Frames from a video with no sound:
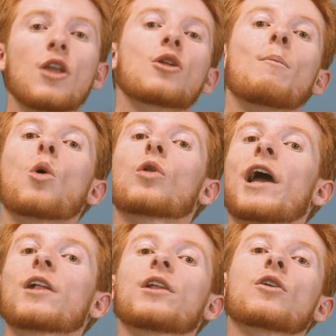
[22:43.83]
the more
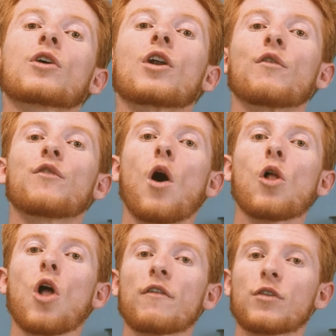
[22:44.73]
likely they're gonna
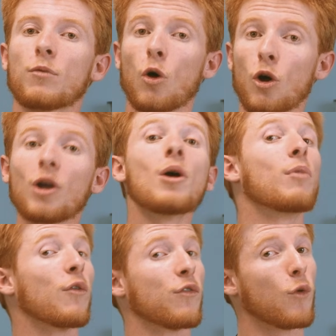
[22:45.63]
fall off the hook
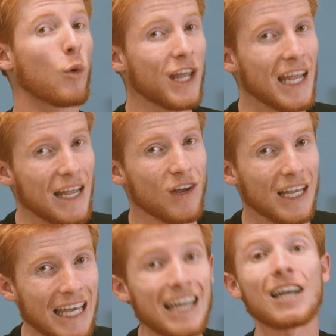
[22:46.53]
before they
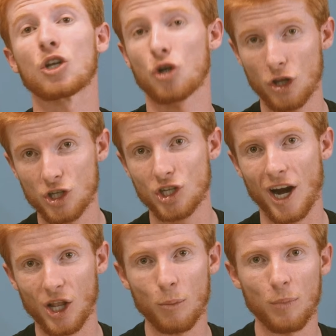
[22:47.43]
even get to the
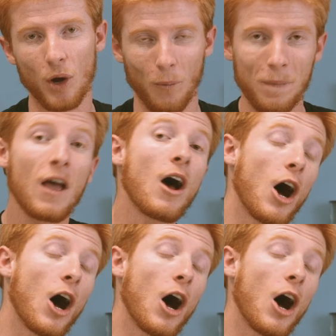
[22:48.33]
side of the boat.